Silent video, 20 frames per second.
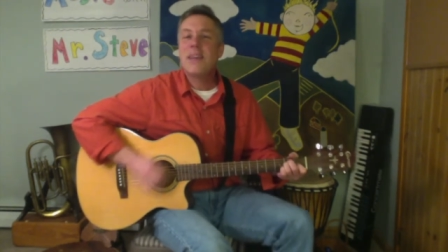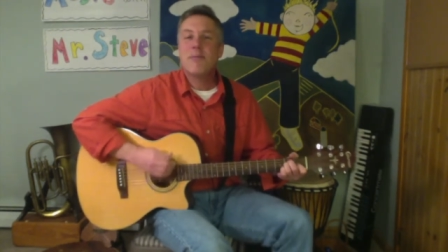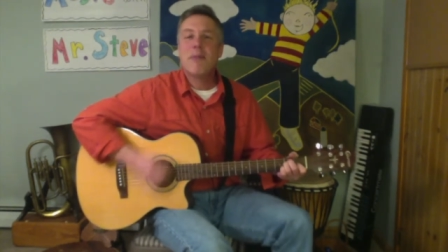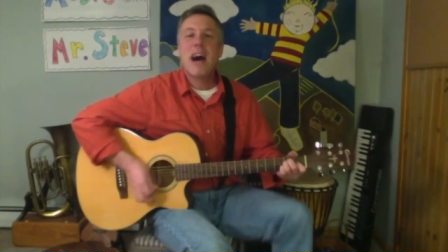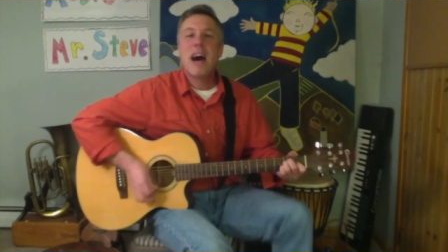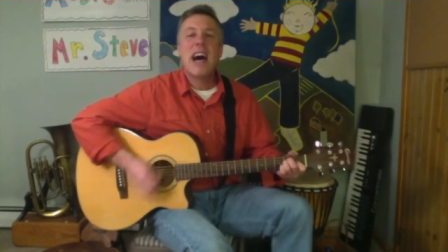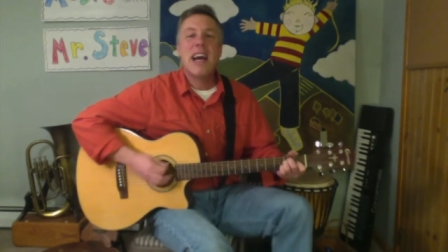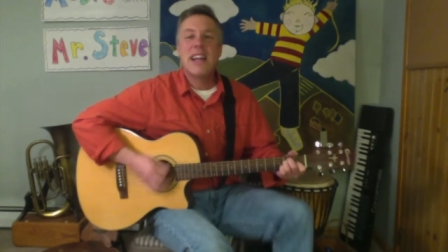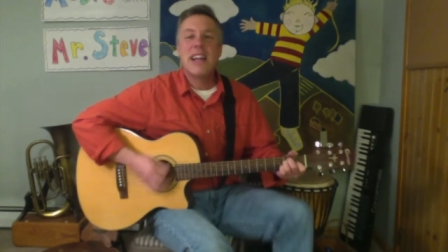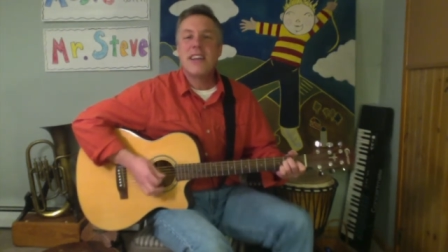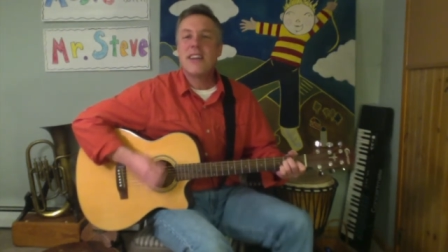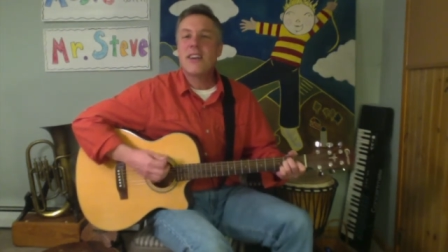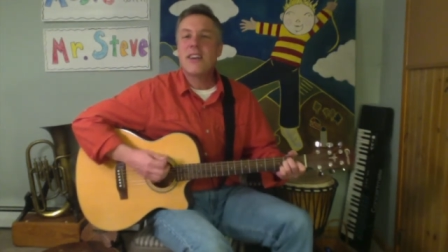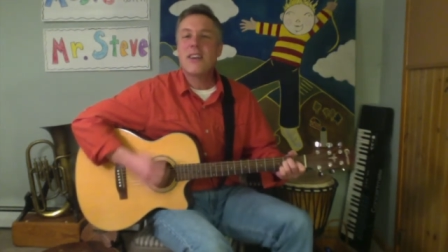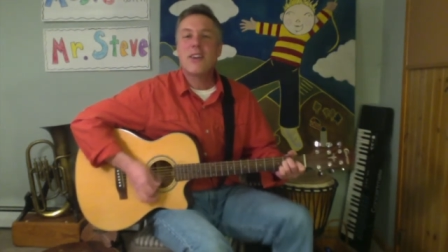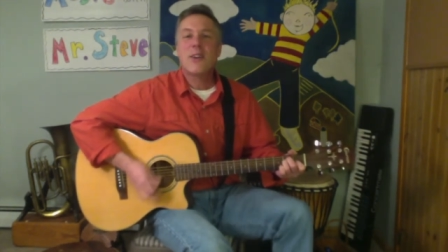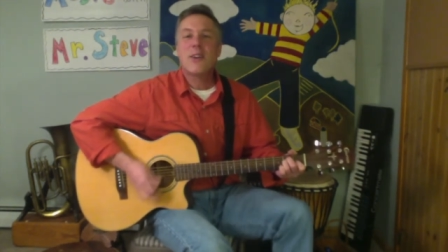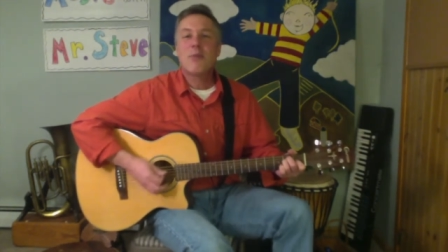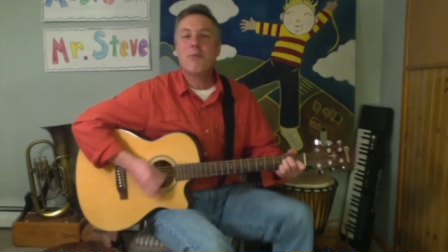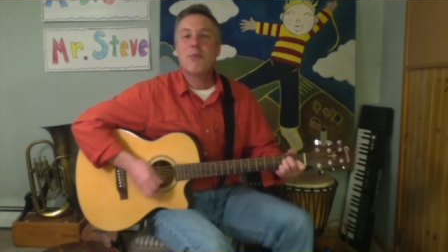My
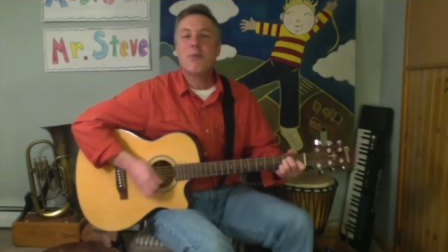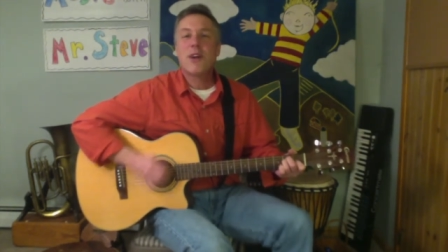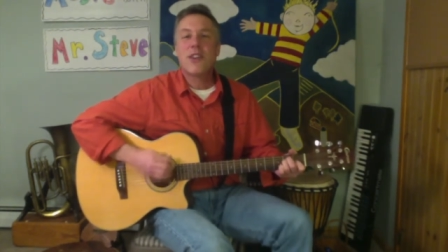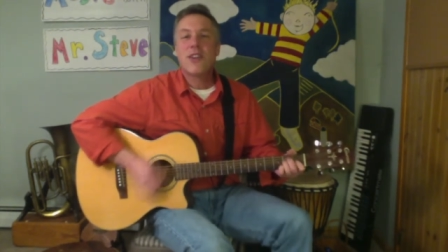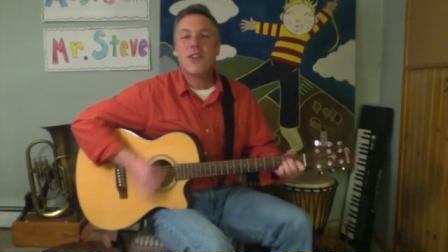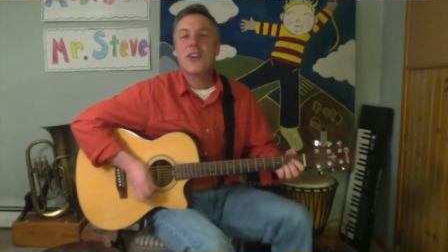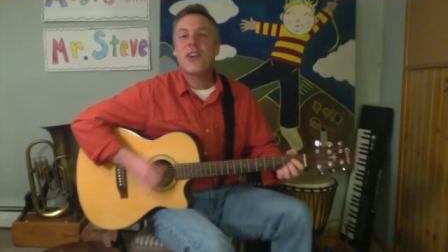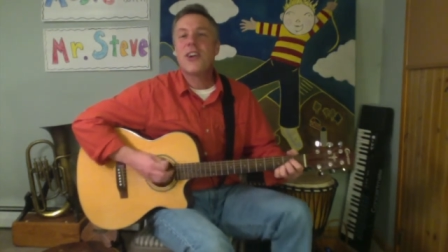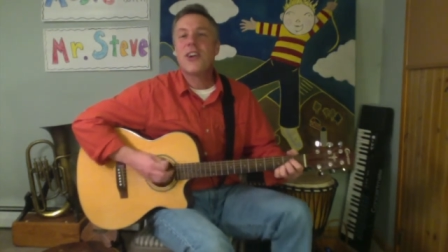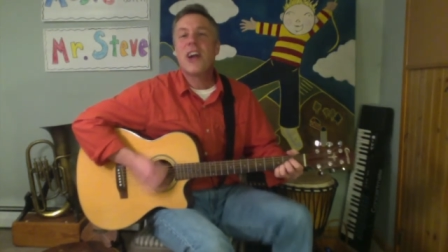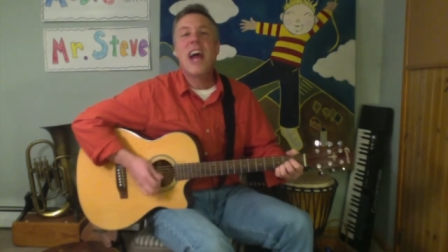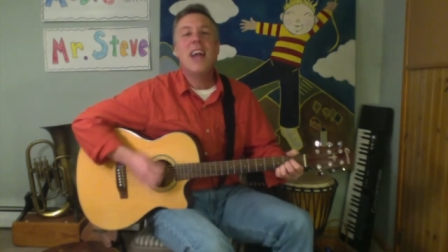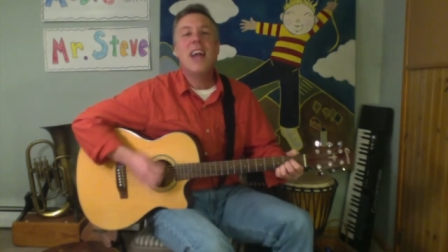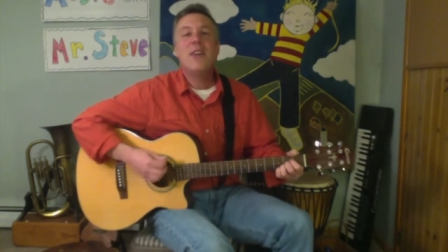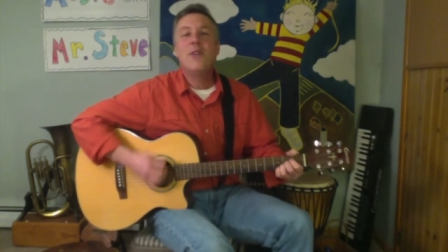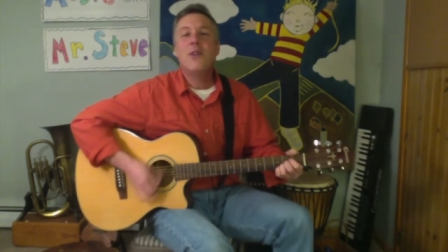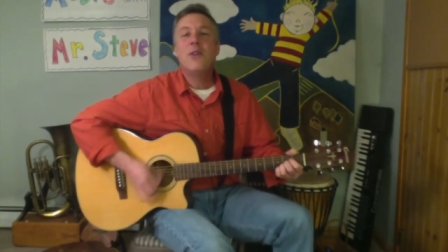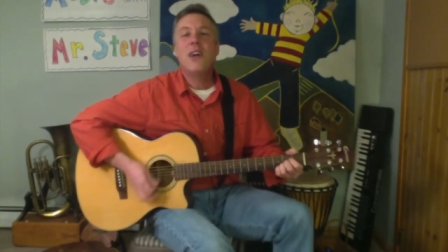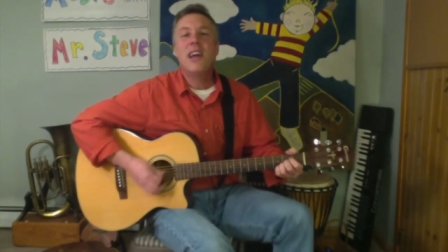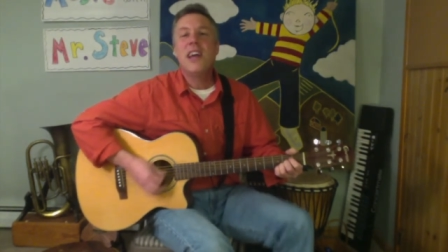little brother
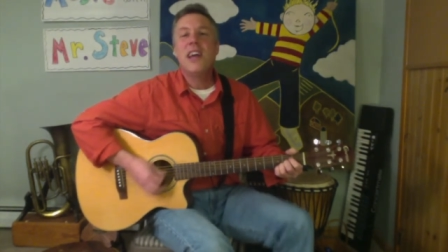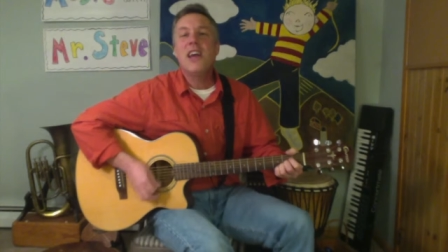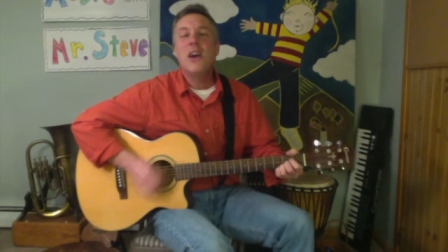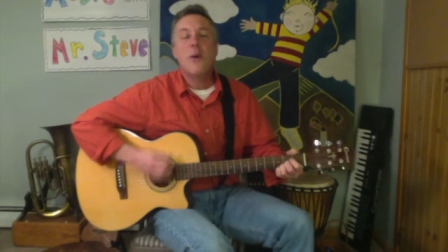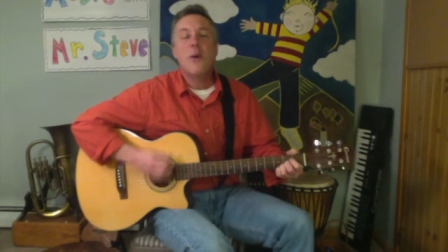Henry